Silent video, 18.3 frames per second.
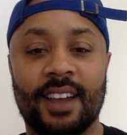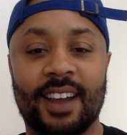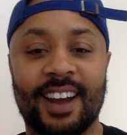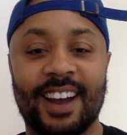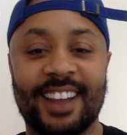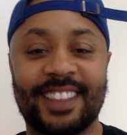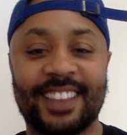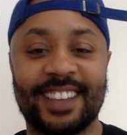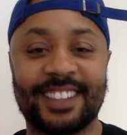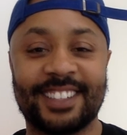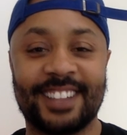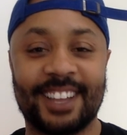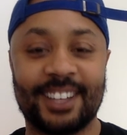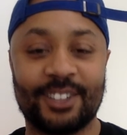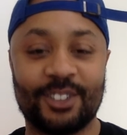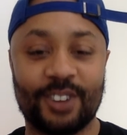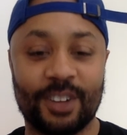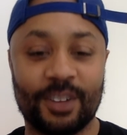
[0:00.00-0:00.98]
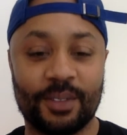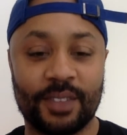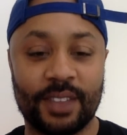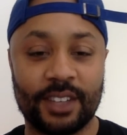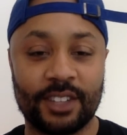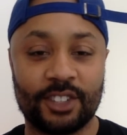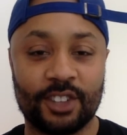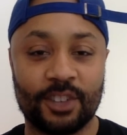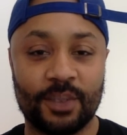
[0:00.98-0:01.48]
All right, thanks a lot, Terrell.
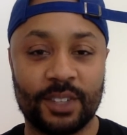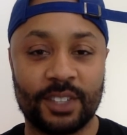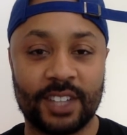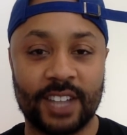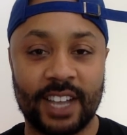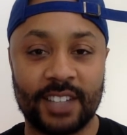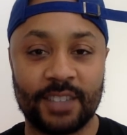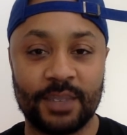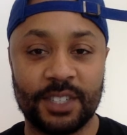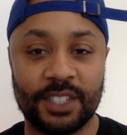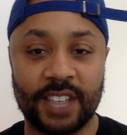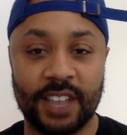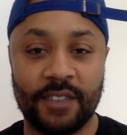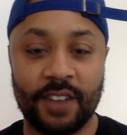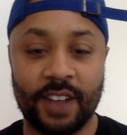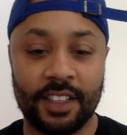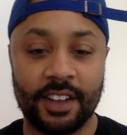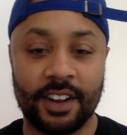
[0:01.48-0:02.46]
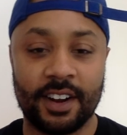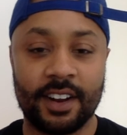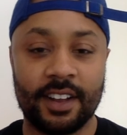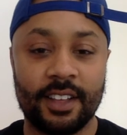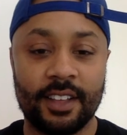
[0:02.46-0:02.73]
Thank you so much, guys. Be safe out there.